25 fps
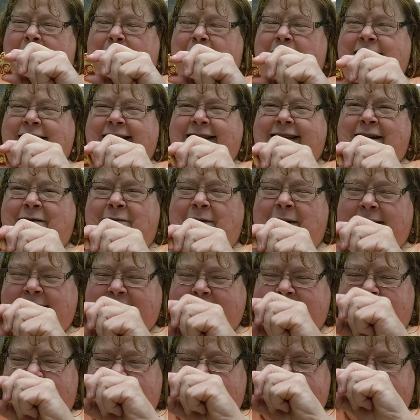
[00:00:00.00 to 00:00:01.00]
that was so
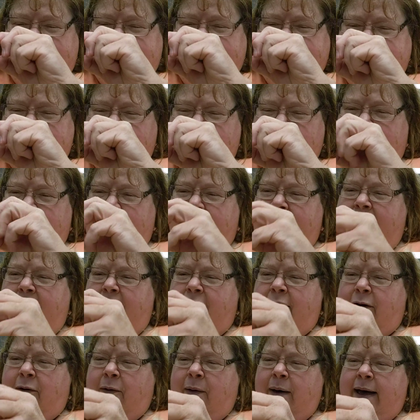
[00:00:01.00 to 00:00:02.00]
exciting. So
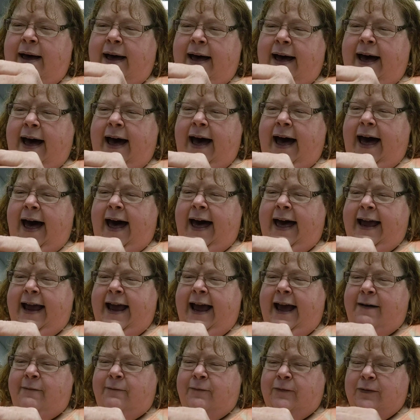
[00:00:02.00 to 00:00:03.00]
now
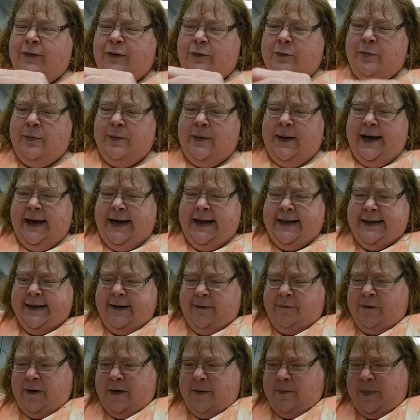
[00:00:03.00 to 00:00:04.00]
I have three
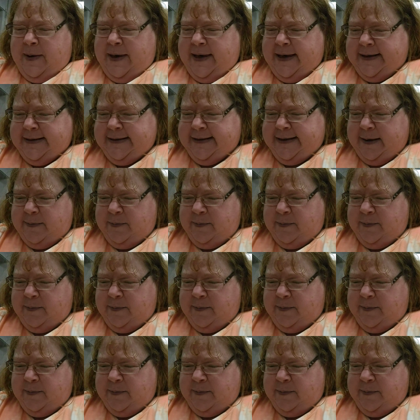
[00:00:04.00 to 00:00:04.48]
different pins.